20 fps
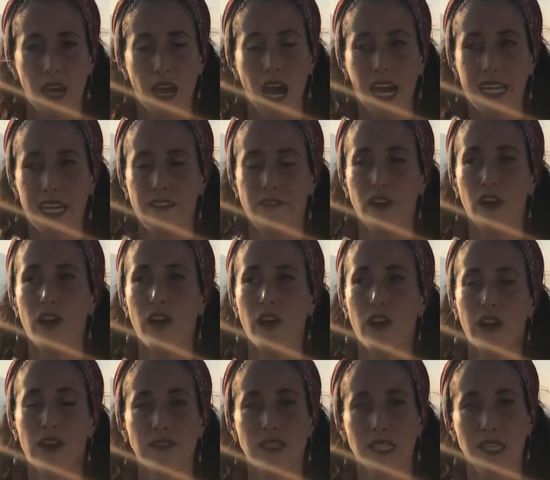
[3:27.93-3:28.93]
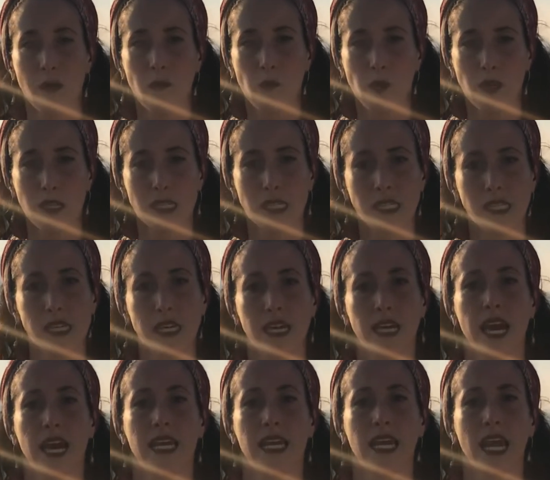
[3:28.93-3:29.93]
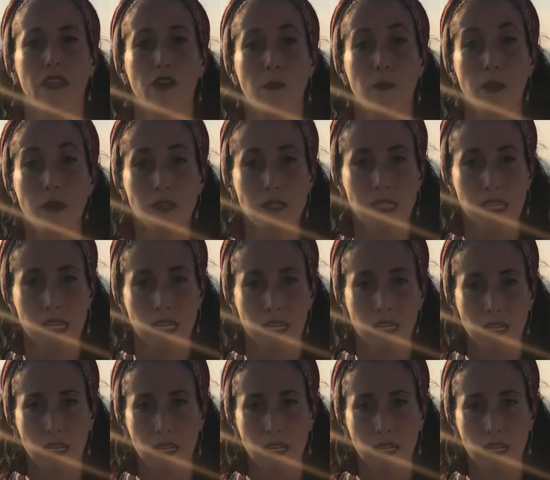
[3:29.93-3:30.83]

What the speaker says: I never heard of someone seeing another person